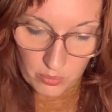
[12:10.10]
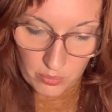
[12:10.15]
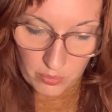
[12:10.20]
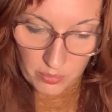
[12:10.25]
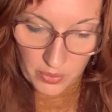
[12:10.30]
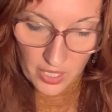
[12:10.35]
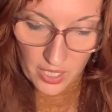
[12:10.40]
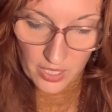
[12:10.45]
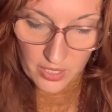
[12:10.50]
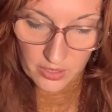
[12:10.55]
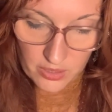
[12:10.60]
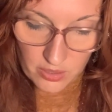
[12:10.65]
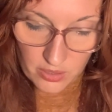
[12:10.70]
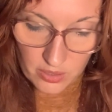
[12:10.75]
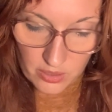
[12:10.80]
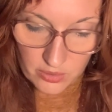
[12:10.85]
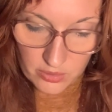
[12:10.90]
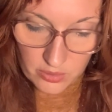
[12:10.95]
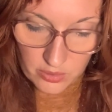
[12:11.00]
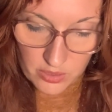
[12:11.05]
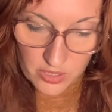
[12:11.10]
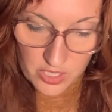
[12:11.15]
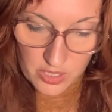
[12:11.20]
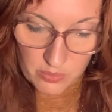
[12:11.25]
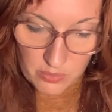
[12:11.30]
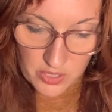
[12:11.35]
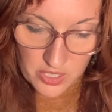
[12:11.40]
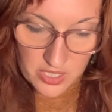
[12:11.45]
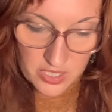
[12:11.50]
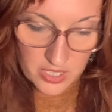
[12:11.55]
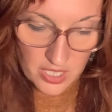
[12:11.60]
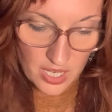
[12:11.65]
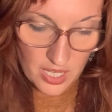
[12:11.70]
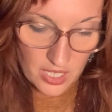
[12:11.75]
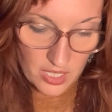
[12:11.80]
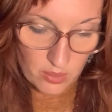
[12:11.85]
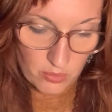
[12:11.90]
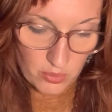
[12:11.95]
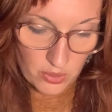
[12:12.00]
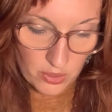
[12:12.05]
bygone Christmas
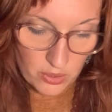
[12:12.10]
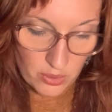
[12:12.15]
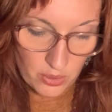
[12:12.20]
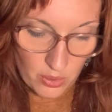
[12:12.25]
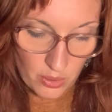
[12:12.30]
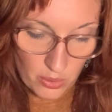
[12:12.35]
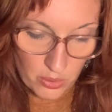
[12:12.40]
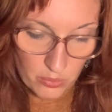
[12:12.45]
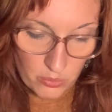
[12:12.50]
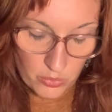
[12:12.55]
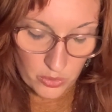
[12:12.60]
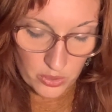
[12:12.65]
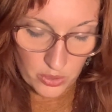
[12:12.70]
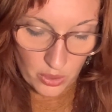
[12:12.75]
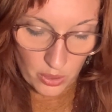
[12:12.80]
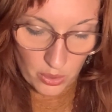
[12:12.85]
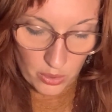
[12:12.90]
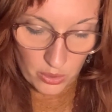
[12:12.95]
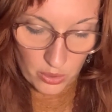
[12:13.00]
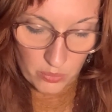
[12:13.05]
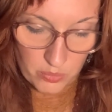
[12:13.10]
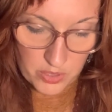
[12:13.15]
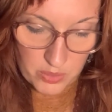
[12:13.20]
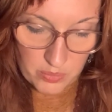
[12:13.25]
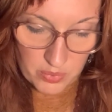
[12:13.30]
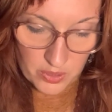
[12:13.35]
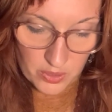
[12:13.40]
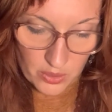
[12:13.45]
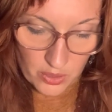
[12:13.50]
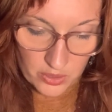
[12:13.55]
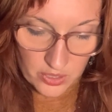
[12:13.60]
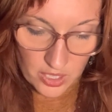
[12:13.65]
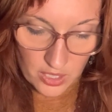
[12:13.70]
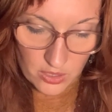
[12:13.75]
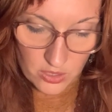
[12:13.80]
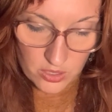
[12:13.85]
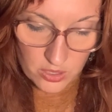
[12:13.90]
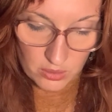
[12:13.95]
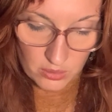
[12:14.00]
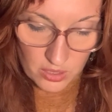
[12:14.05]
day, with homeward hopes belonging
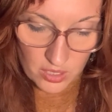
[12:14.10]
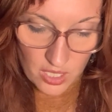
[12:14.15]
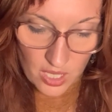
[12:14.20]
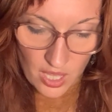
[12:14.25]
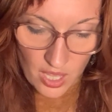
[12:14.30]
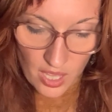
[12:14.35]
to it.